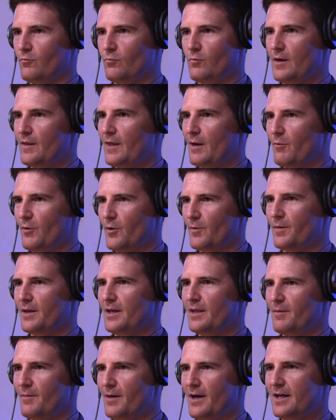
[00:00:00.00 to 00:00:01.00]
where they want to
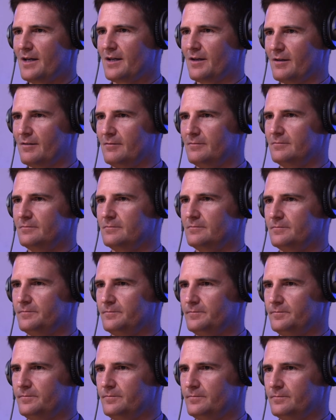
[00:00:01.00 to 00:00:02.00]
be in the market.
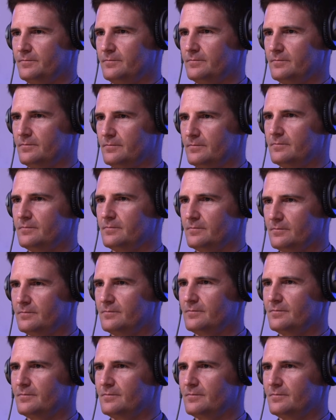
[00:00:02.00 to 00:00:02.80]
Spot on. Couldn't